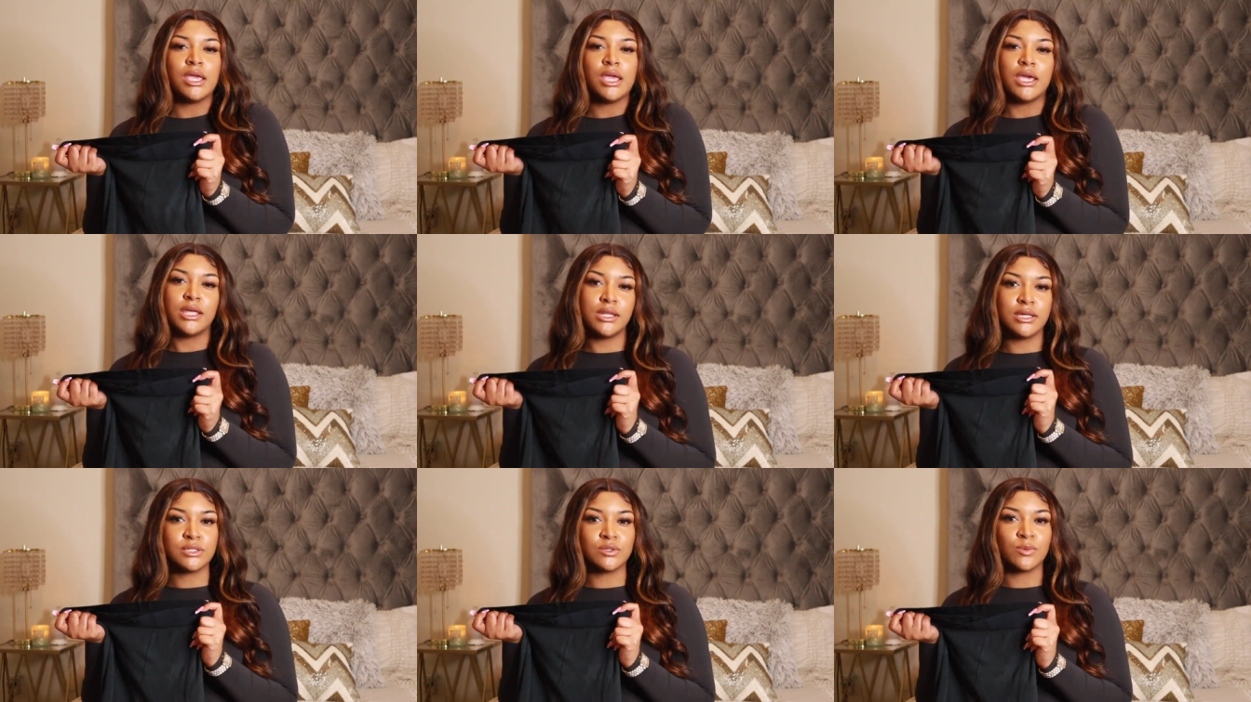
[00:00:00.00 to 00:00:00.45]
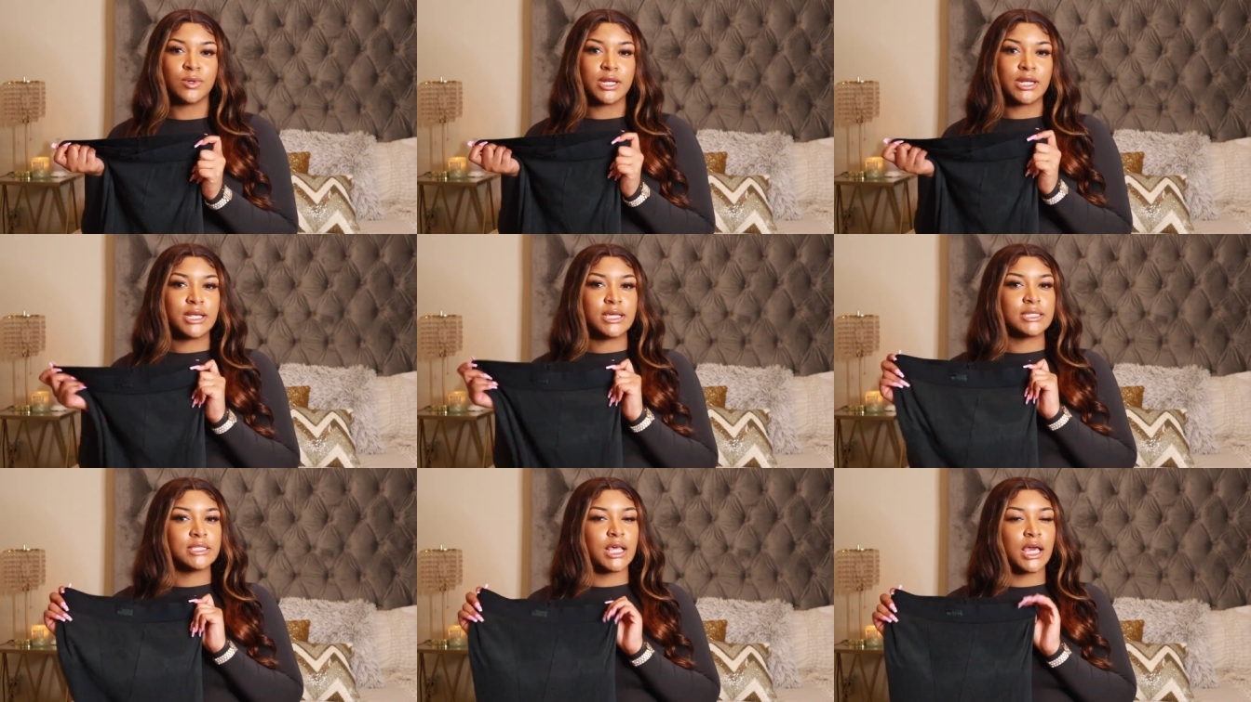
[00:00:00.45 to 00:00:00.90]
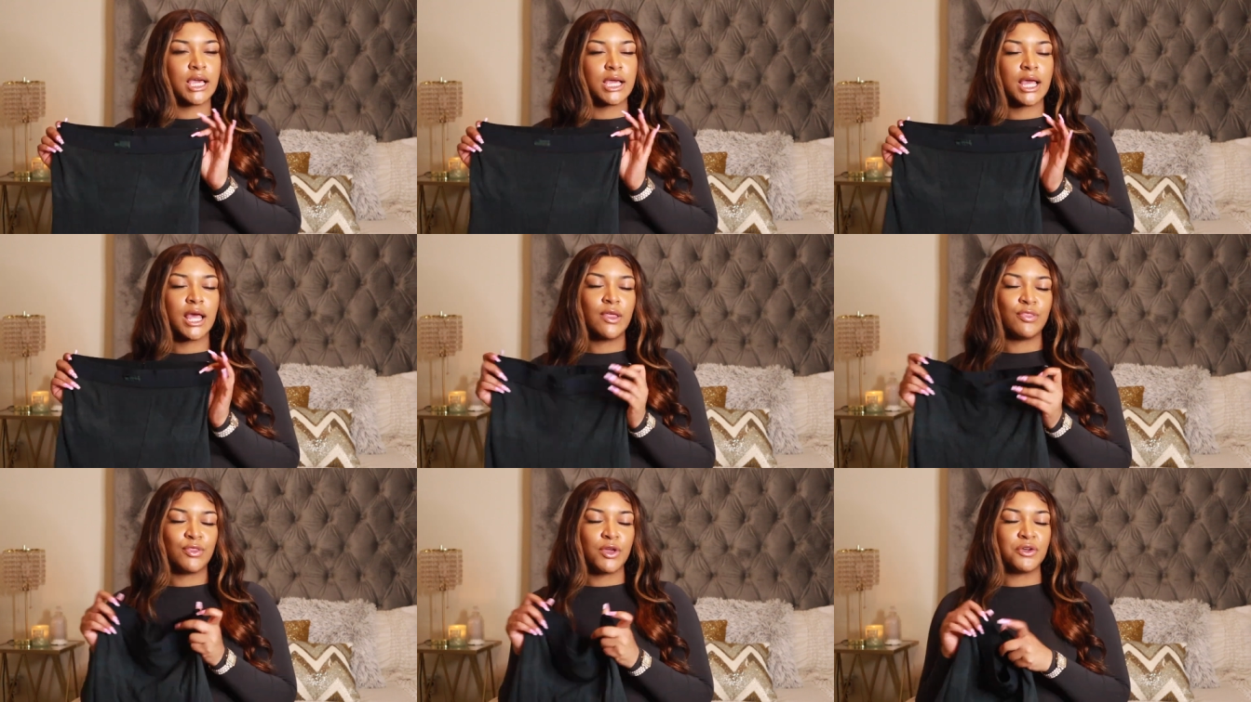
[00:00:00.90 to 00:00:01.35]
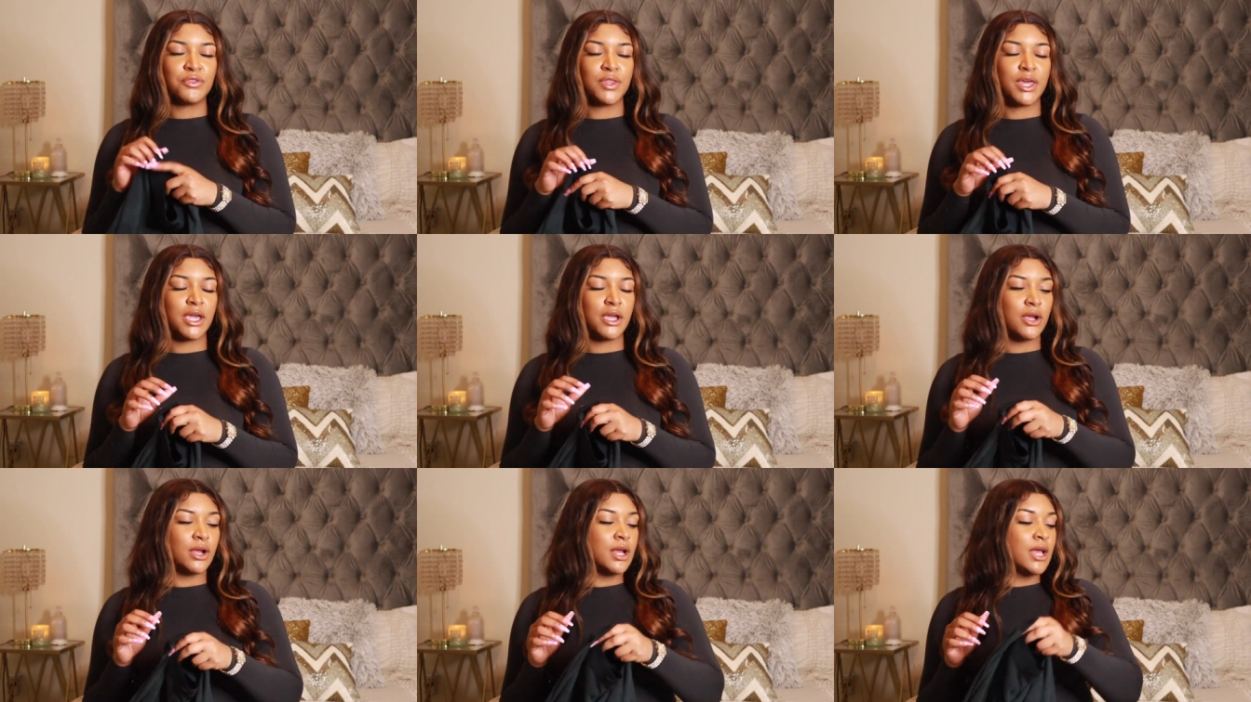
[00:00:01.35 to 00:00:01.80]
it is what it is, like they're
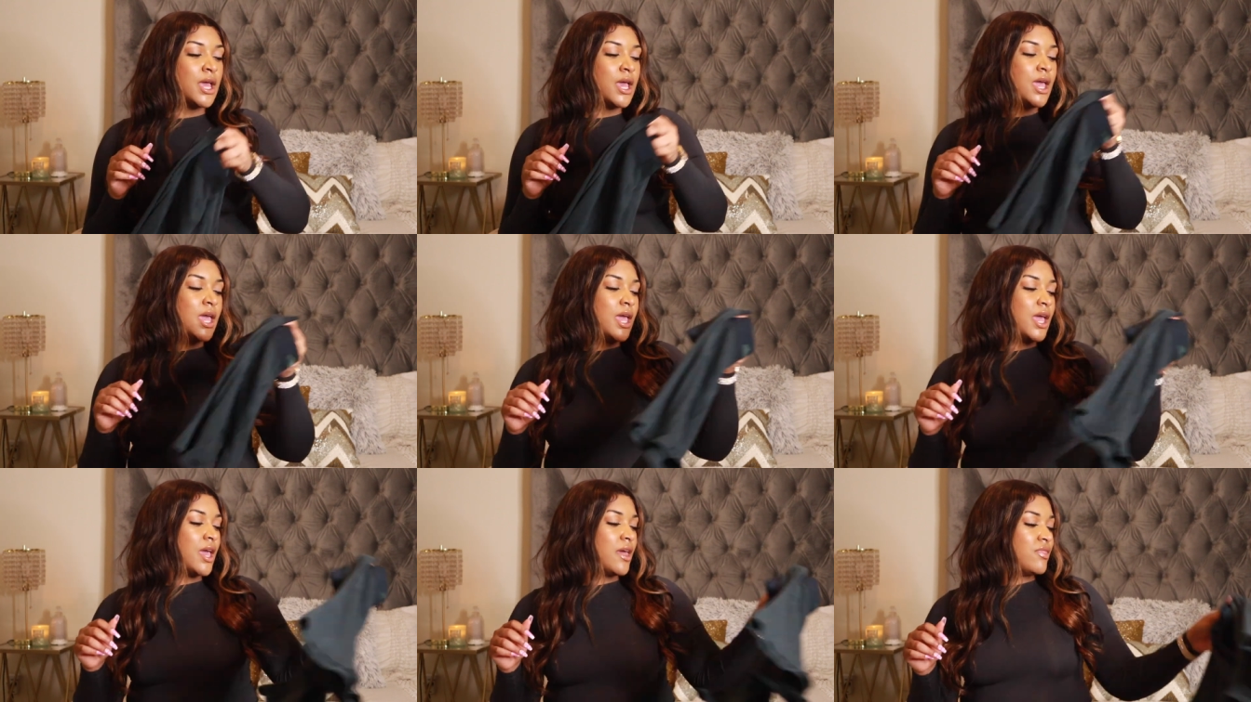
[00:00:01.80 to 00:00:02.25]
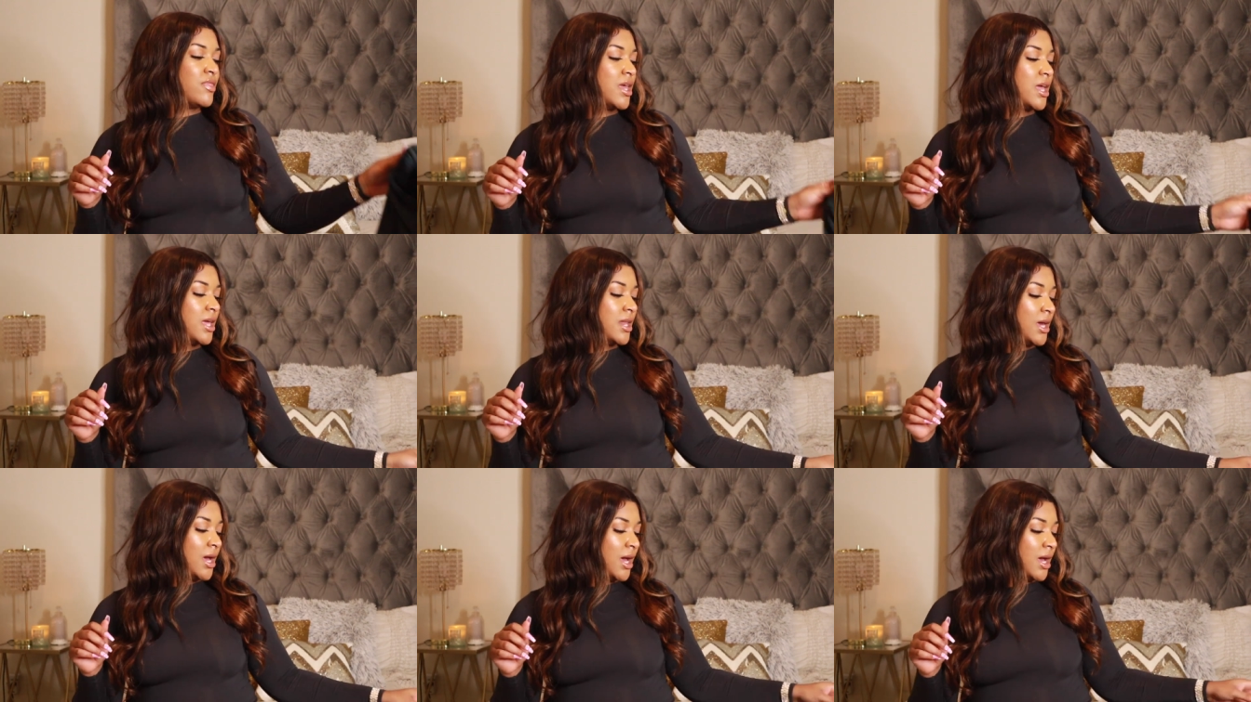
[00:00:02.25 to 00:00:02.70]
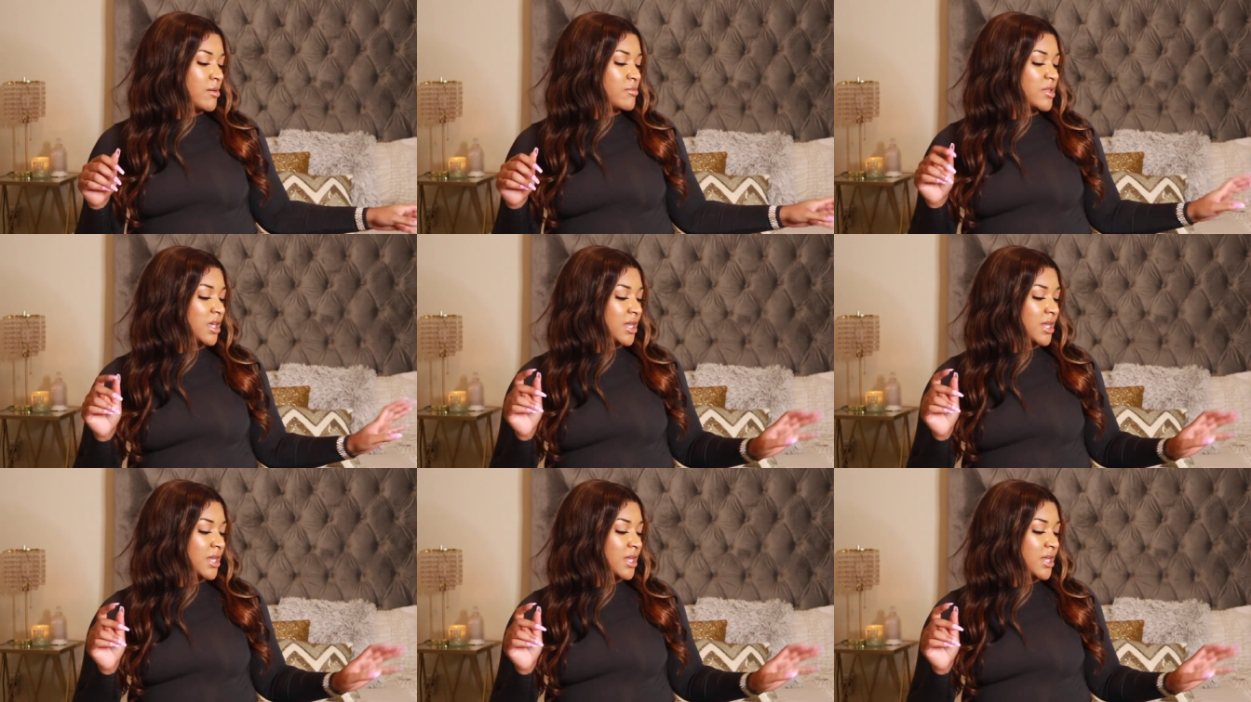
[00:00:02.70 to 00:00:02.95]
there. And then um,